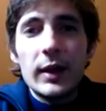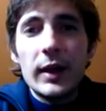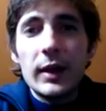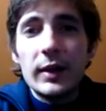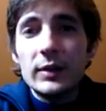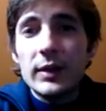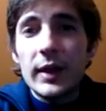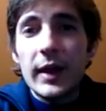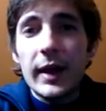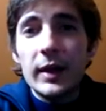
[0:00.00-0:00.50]

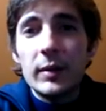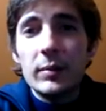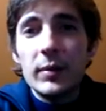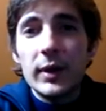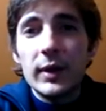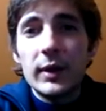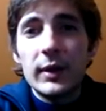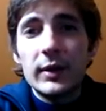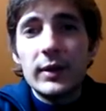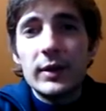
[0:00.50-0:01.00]

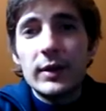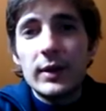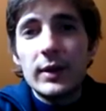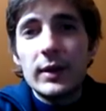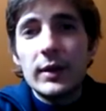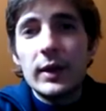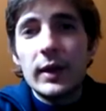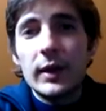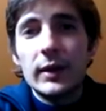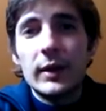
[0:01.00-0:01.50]
excitement
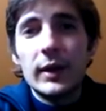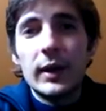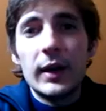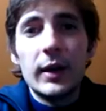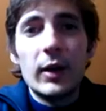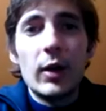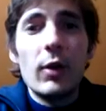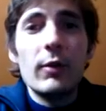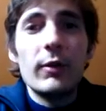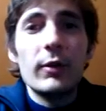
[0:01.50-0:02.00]
that
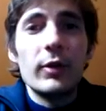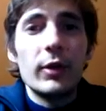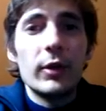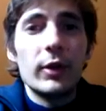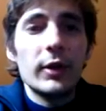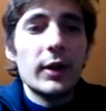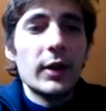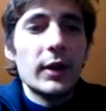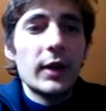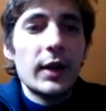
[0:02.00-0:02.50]
they offer,
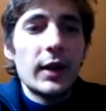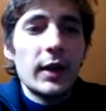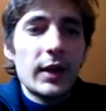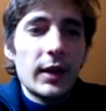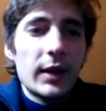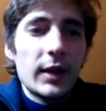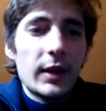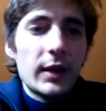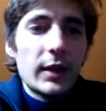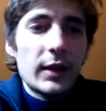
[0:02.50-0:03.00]

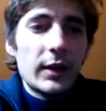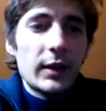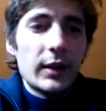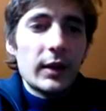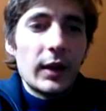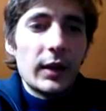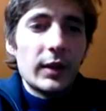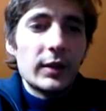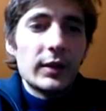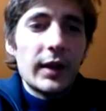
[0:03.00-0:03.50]

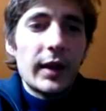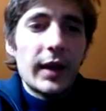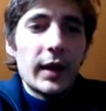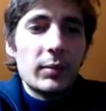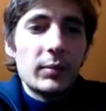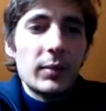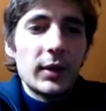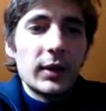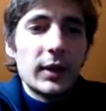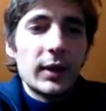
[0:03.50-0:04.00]
the
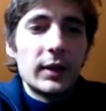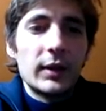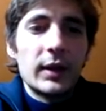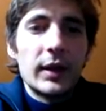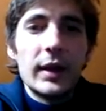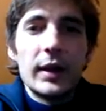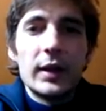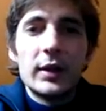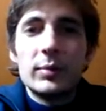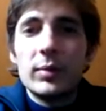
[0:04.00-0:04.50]
excitement that
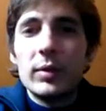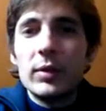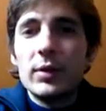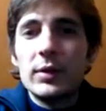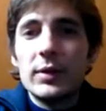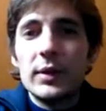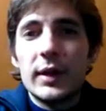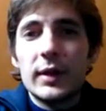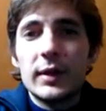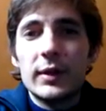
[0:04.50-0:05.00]
they
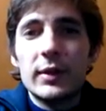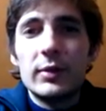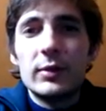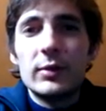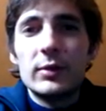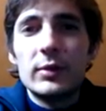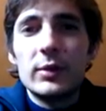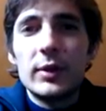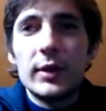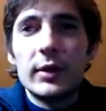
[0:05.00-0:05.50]
expose us to
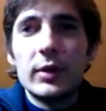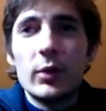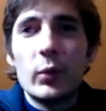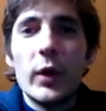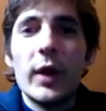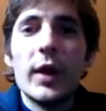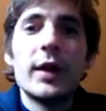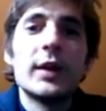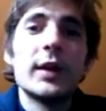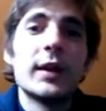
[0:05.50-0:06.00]
in the
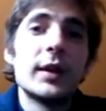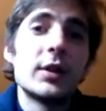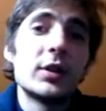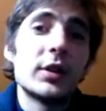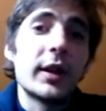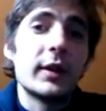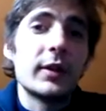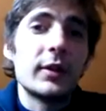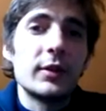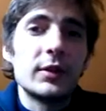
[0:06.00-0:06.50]
way they
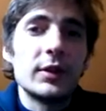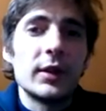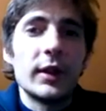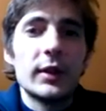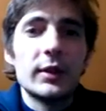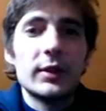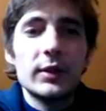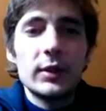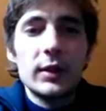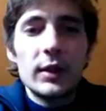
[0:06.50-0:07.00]
challenge
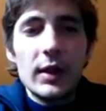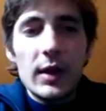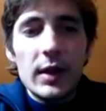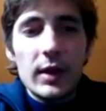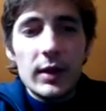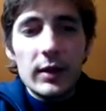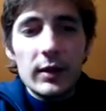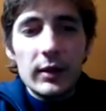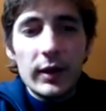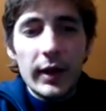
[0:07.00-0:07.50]
us.
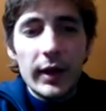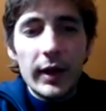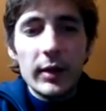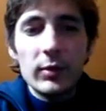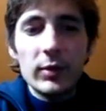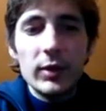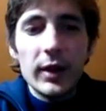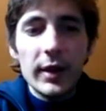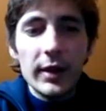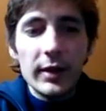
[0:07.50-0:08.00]
Now I
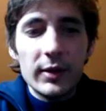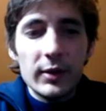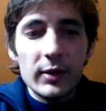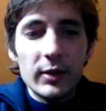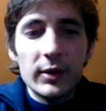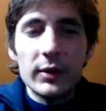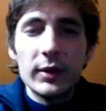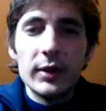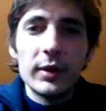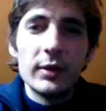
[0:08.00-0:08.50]
would like to
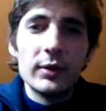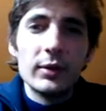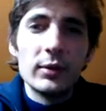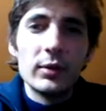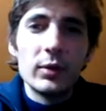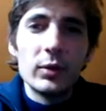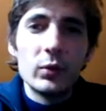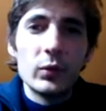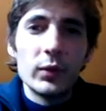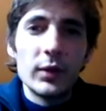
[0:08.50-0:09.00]

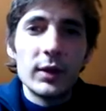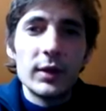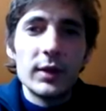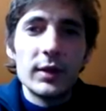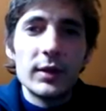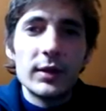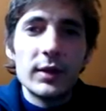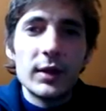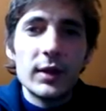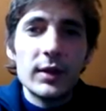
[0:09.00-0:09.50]
continue on with
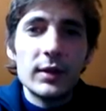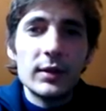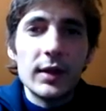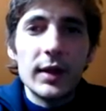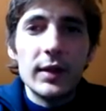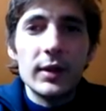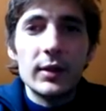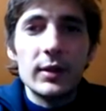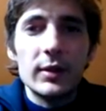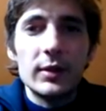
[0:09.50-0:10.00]
this
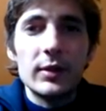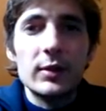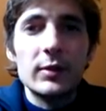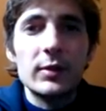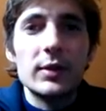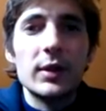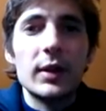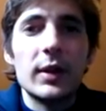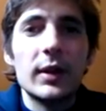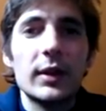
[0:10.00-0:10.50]
sentence you
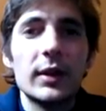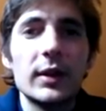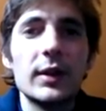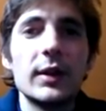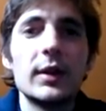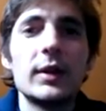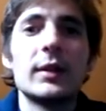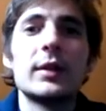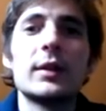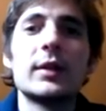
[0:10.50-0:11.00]
started
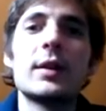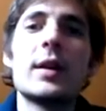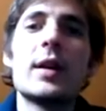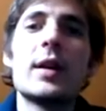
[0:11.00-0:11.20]
and